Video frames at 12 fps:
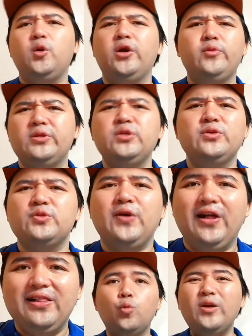oil will do as
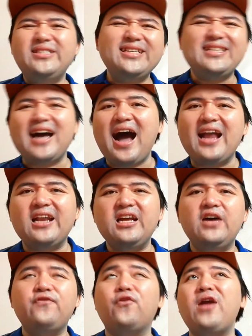well. Once it's hot
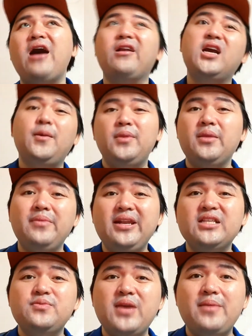enough, around a couple of
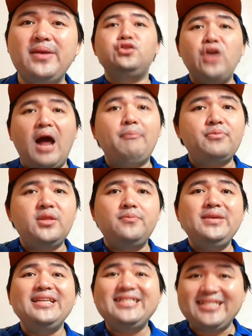minutes maybe, drop the
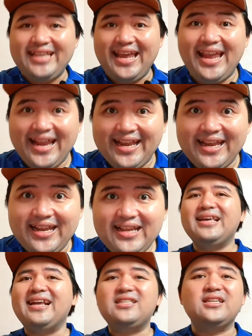meats in. You
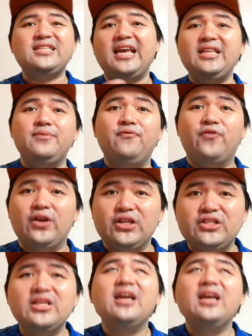gotta saute them first.